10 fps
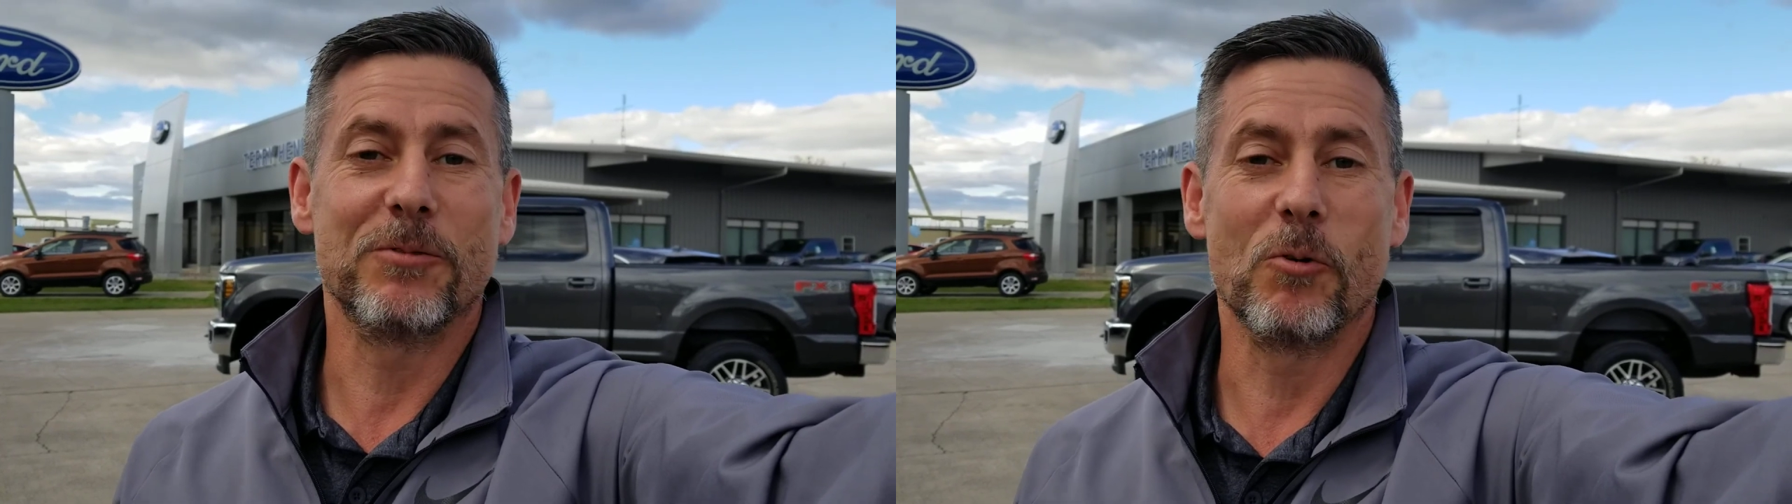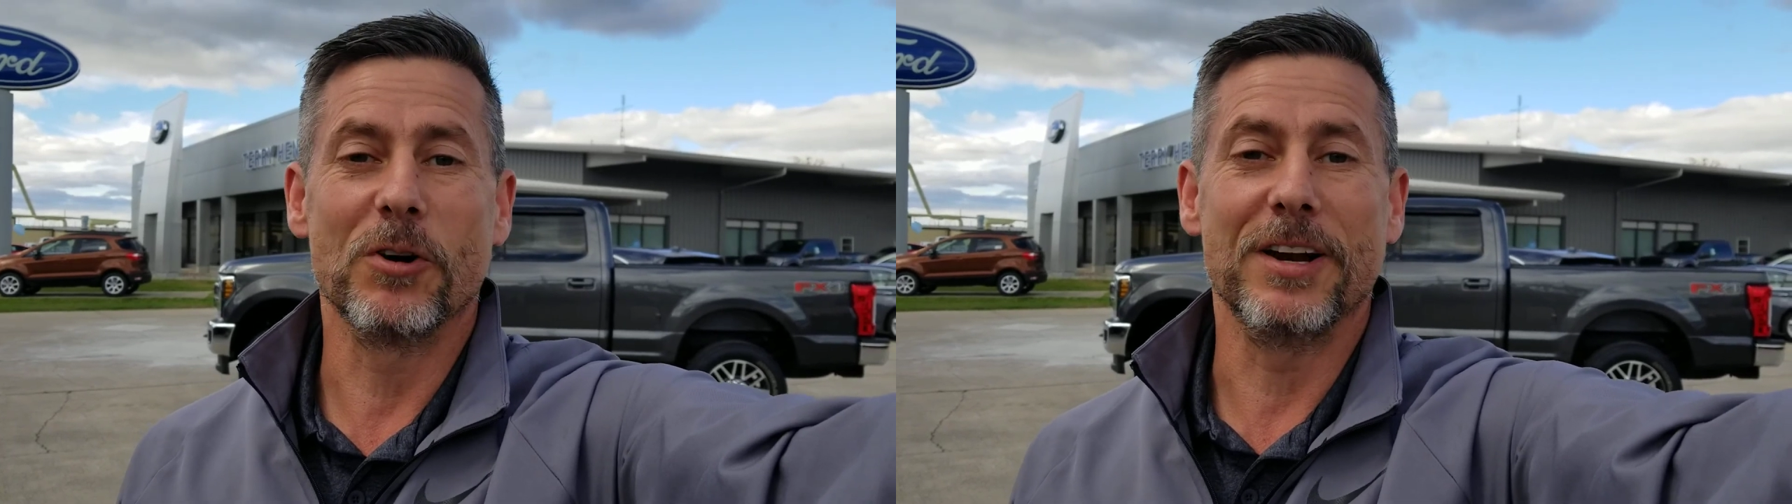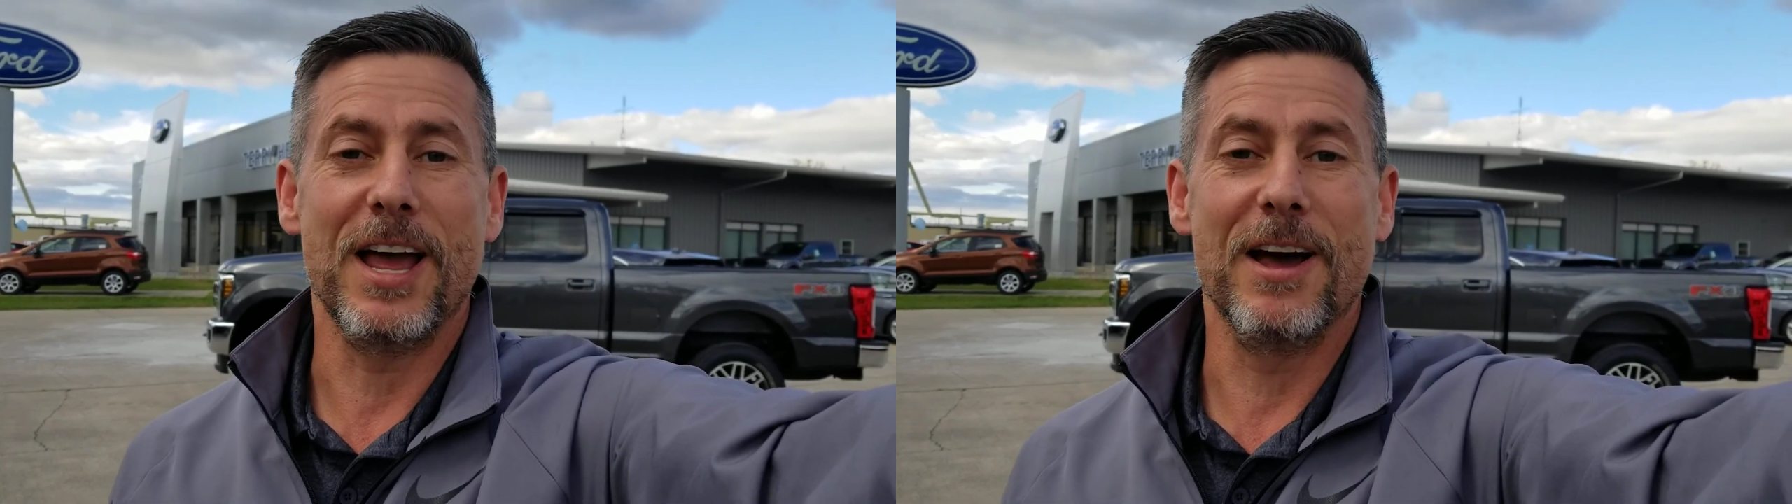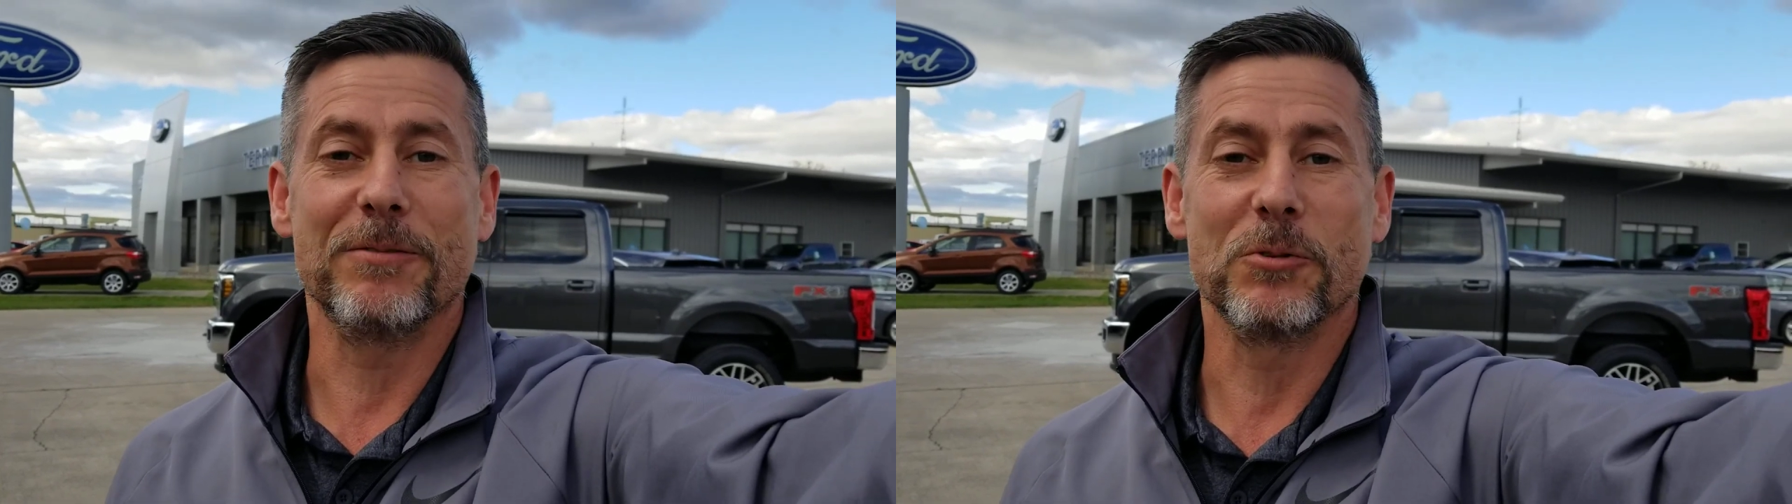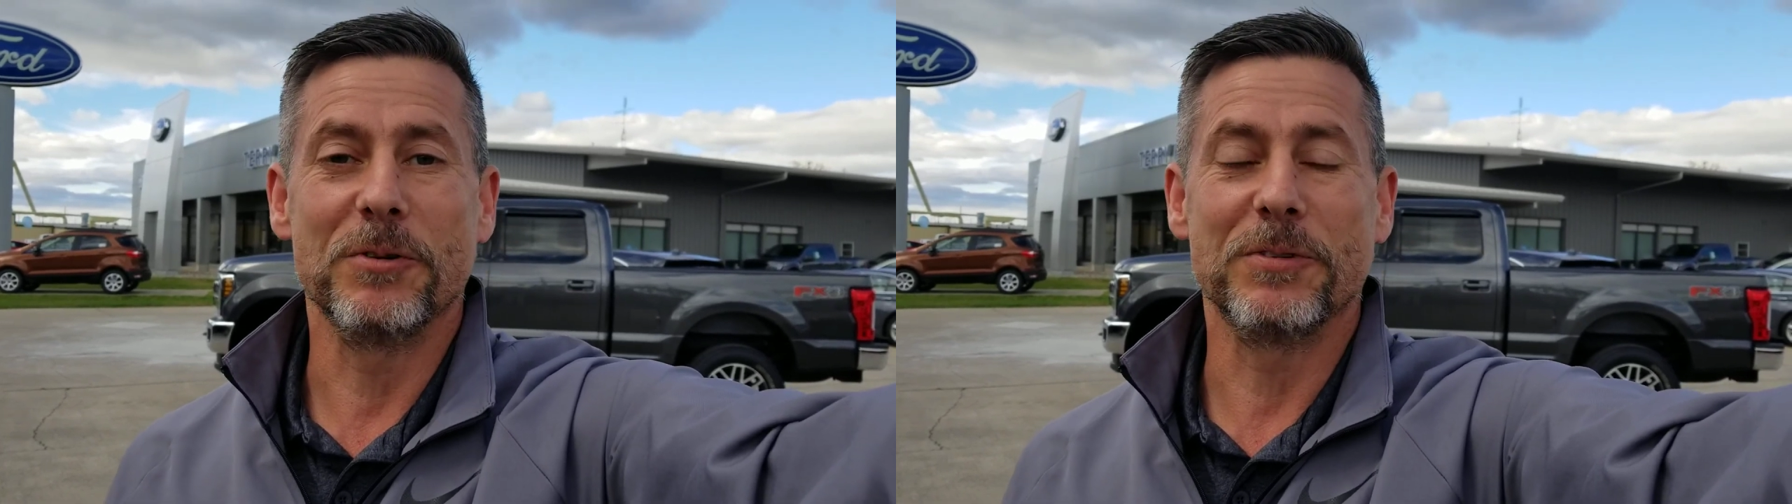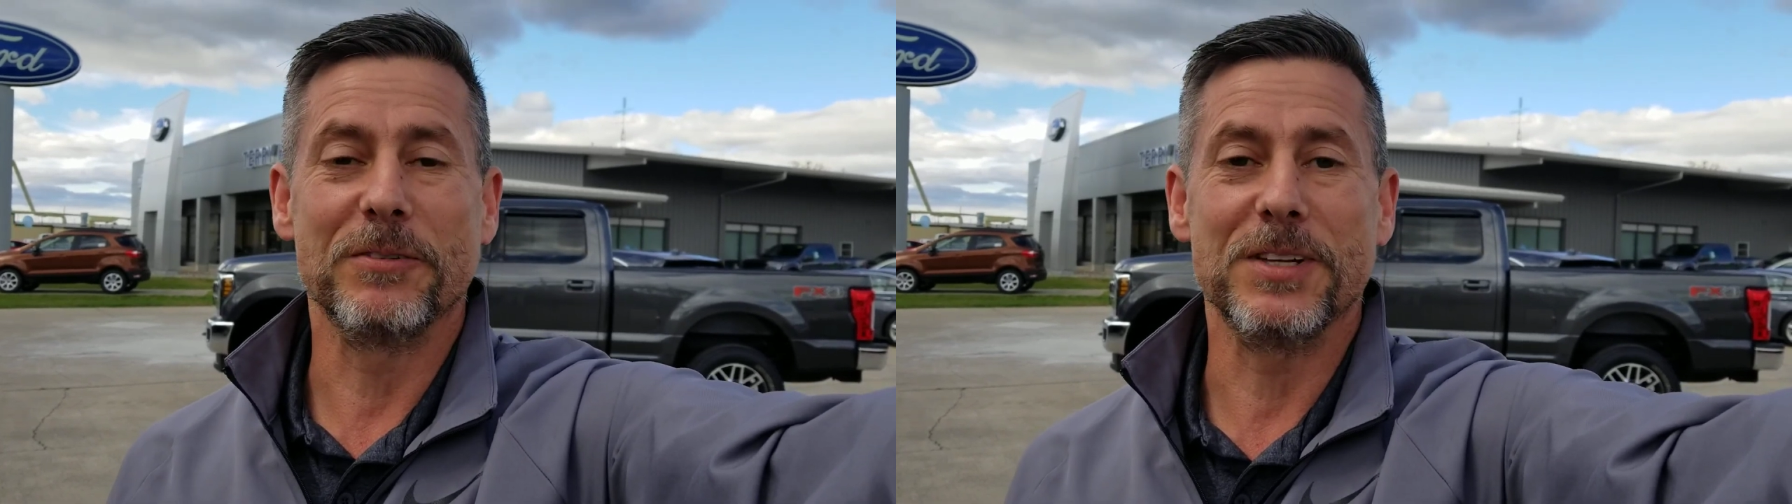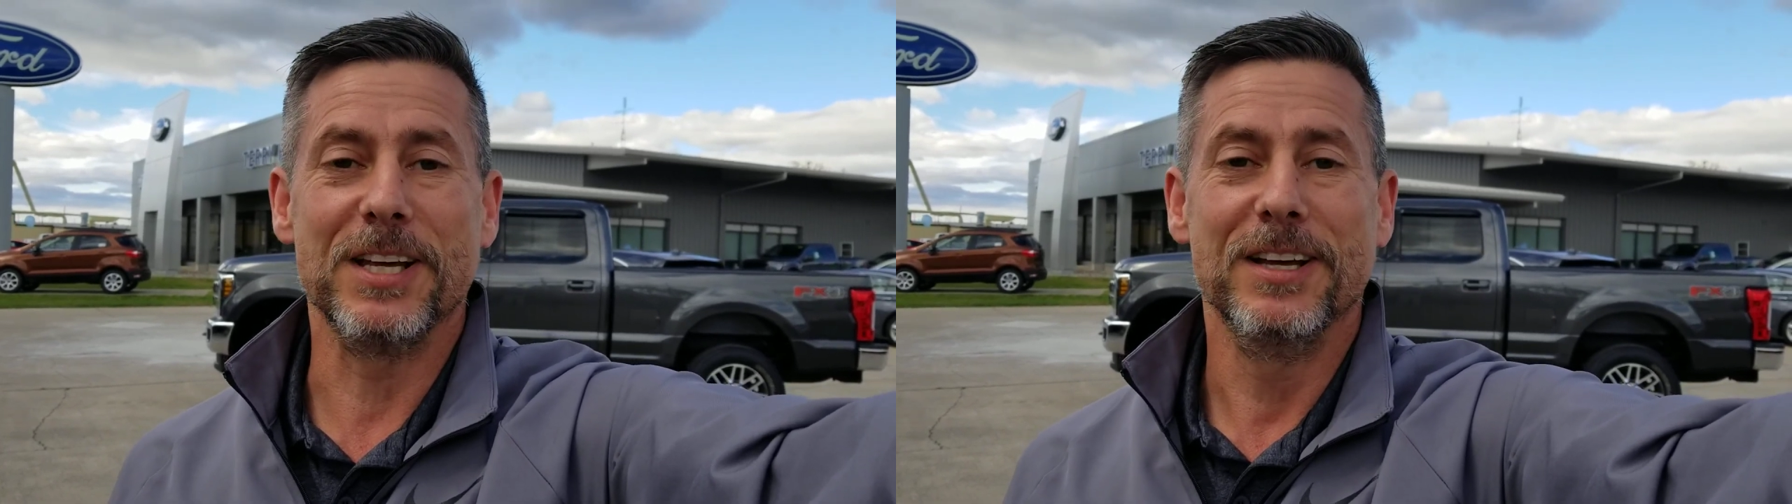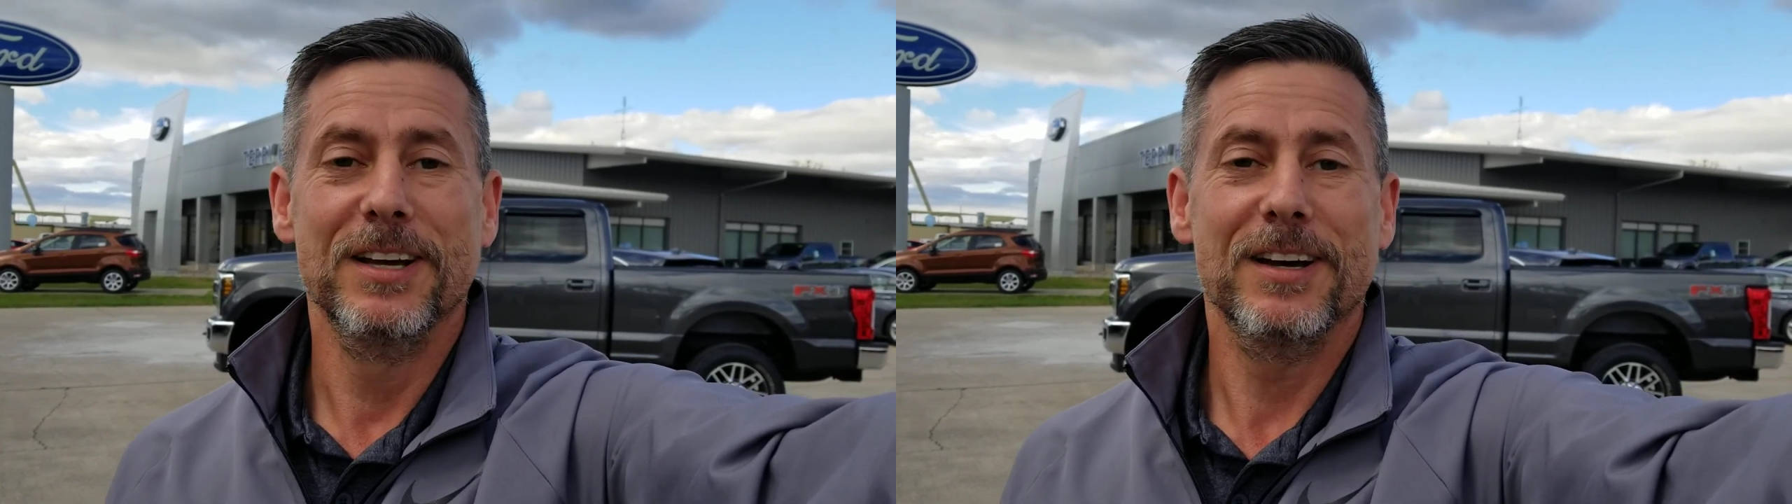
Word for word: Ford F-350.